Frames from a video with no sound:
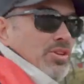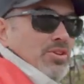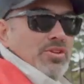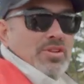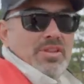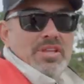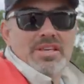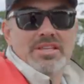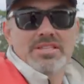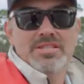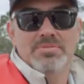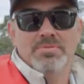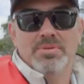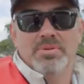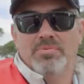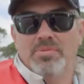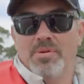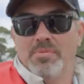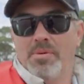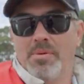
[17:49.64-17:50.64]
to do this
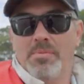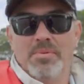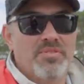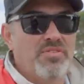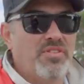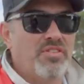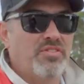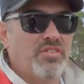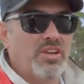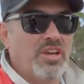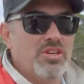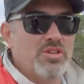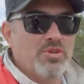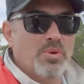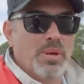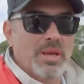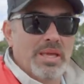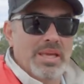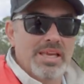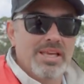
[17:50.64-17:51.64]
for probably 15,
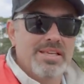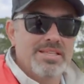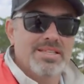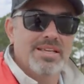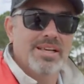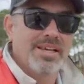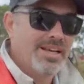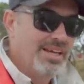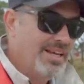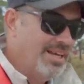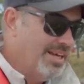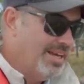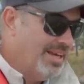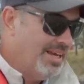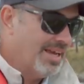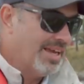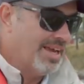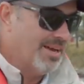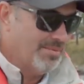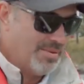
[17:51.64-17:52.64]
20 years.
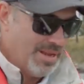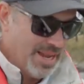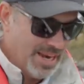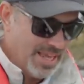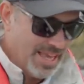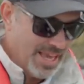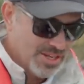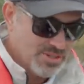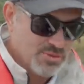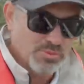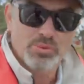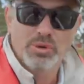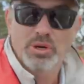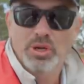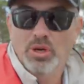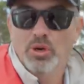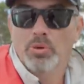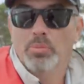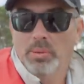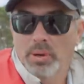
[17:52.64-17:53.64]
Come down and catch
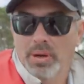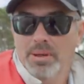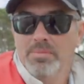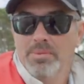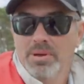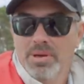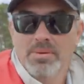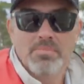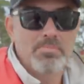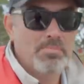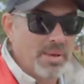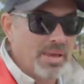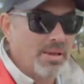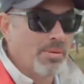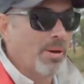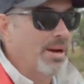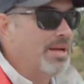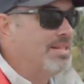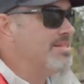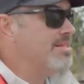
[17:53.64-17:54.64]
real bream, big
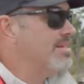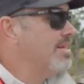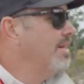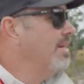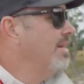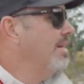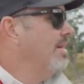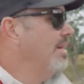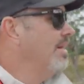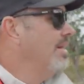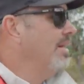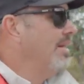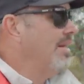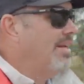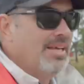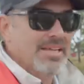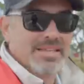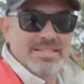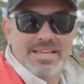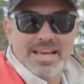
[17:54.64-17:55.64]
ones,
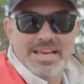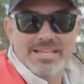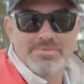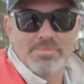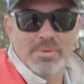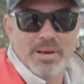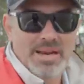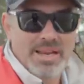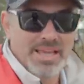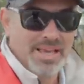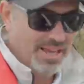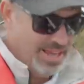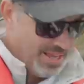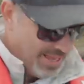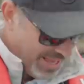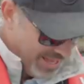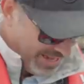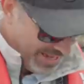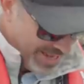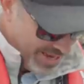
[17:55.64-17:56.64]
in Tasmania. And